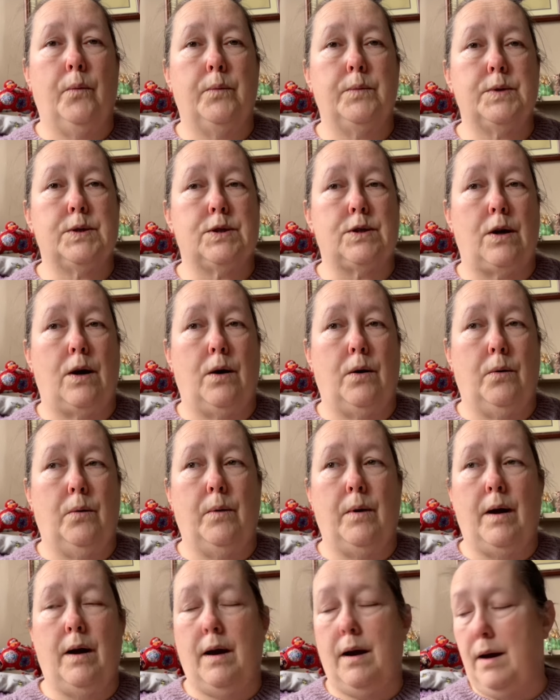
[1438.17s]
So
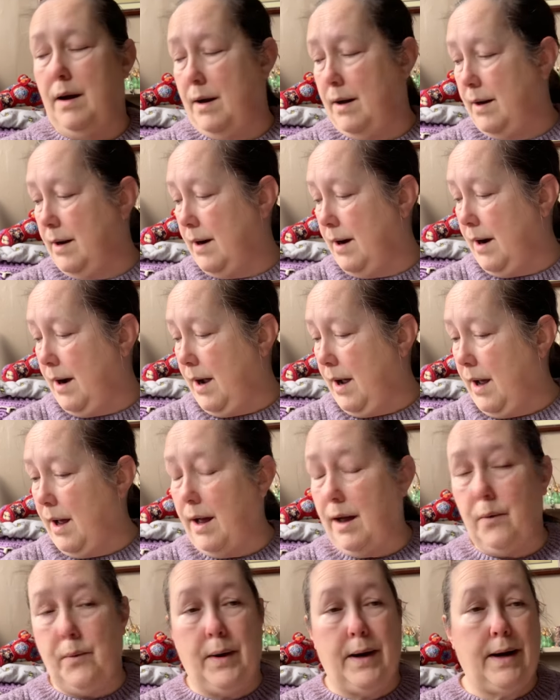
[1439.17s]

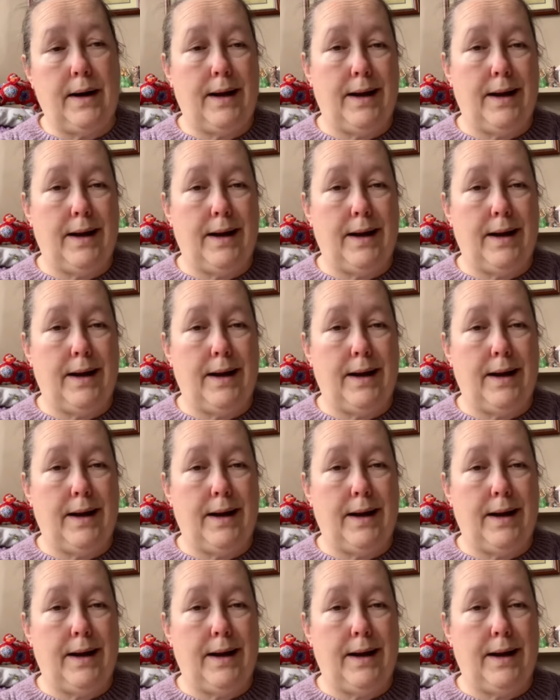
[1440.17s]
I went and